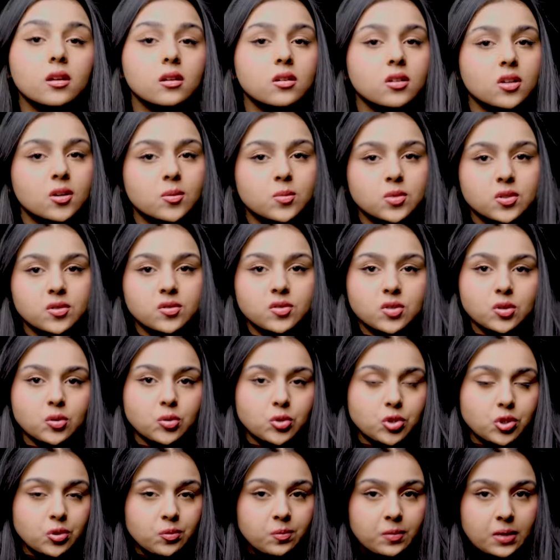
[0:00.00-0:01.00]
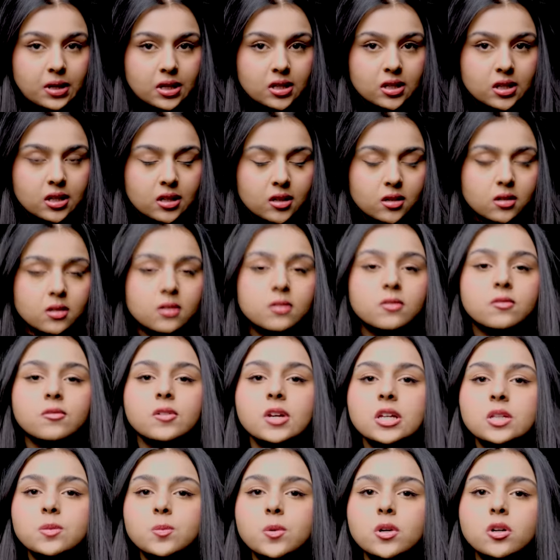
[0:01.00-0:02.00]
In terms of social media,
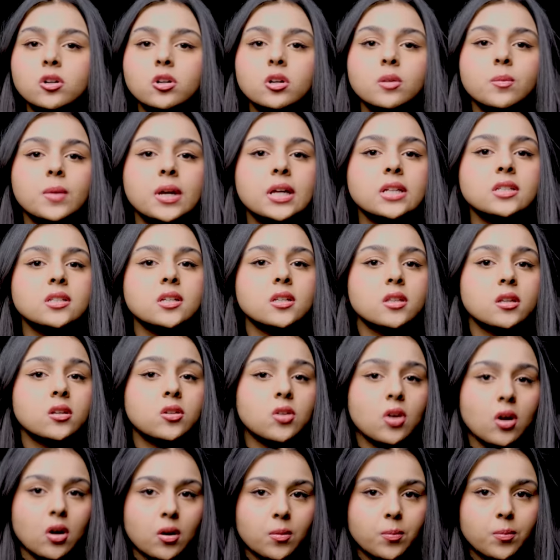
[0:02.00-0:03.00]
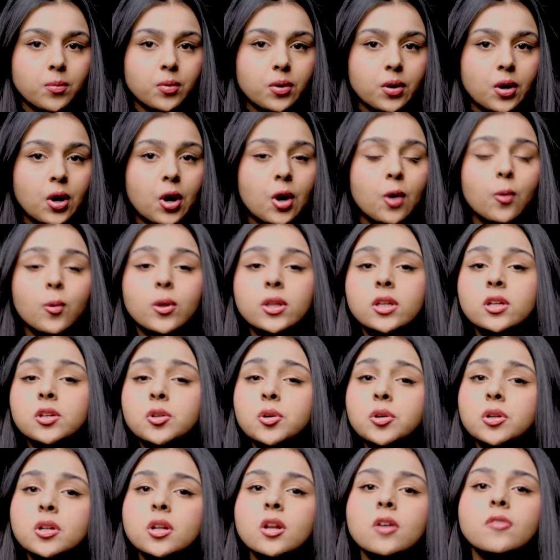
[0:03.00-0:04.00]
Facebook remains at the top, with a
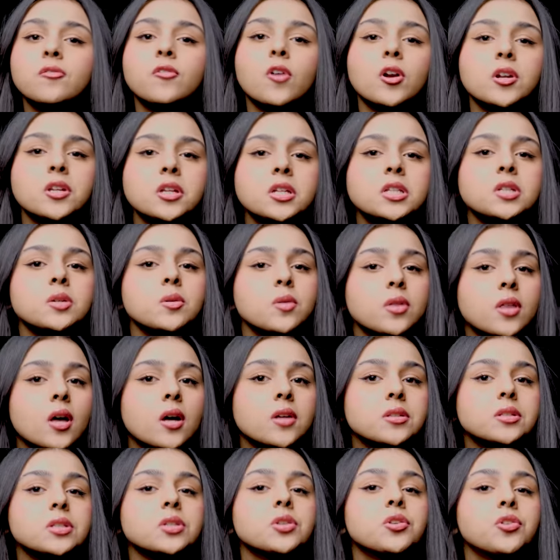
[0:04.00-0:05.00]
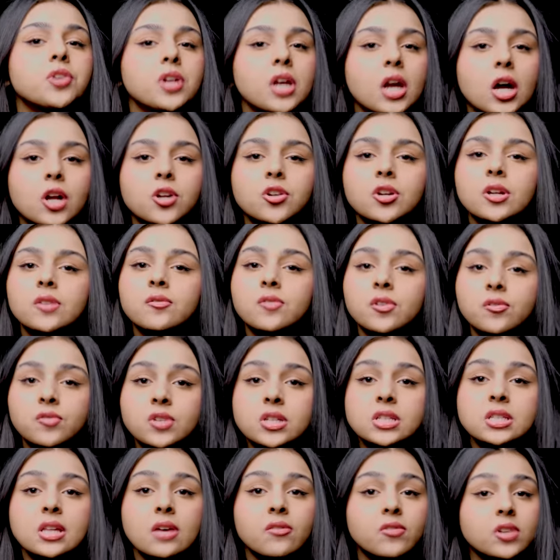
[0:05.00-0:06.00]
total of
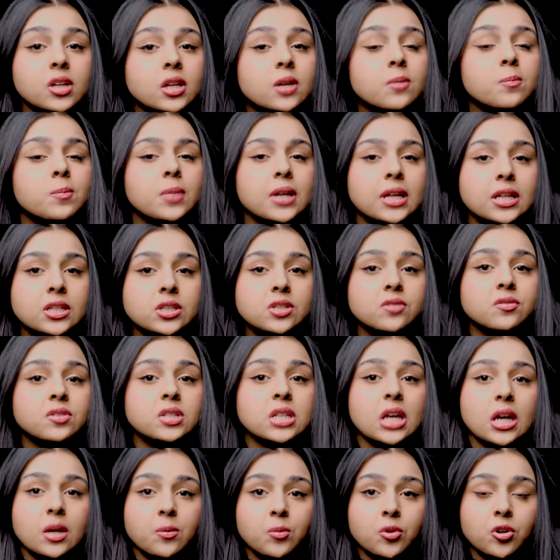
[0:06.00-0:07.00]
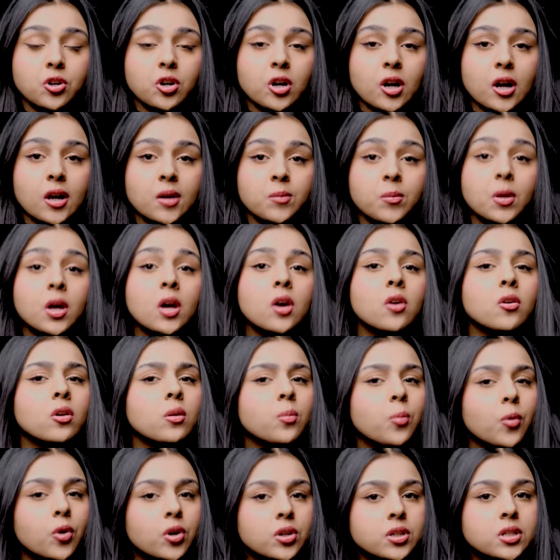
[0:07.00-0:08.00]
42,357 complaints of cybercrime
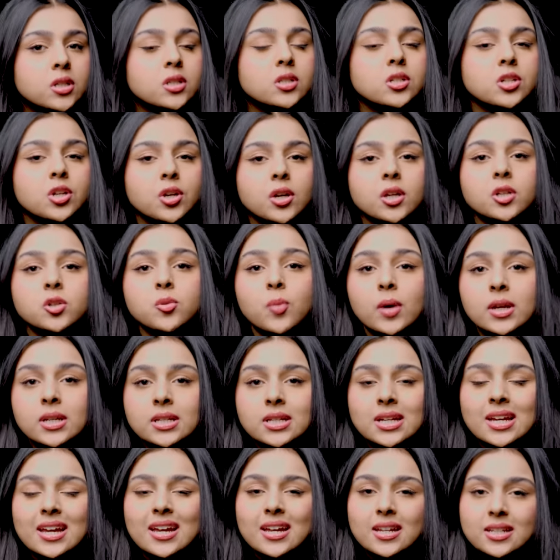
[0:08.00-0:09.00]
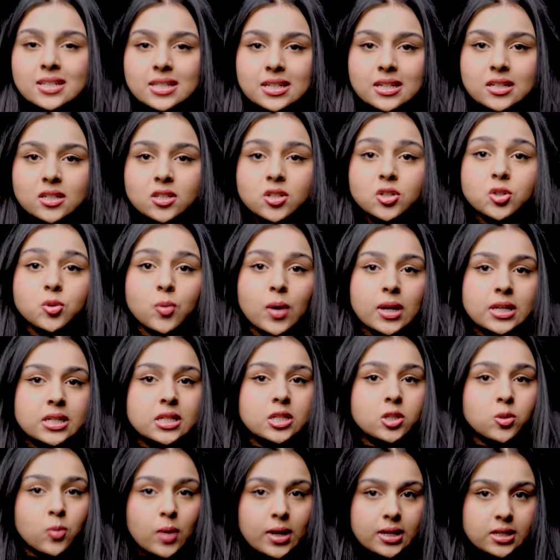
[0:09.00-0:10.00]
reported during 2018 to
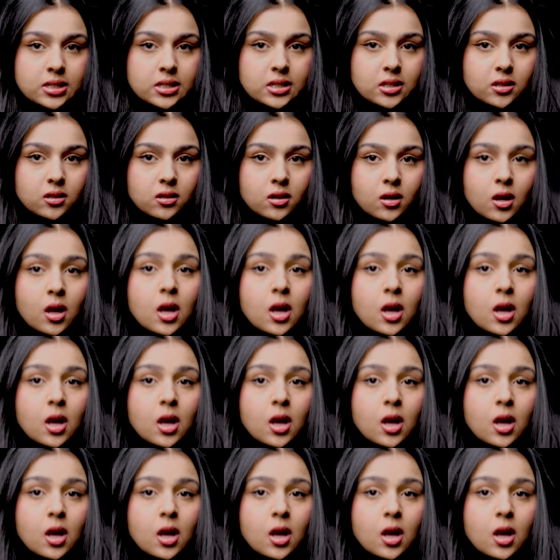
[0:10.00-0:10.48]
2020,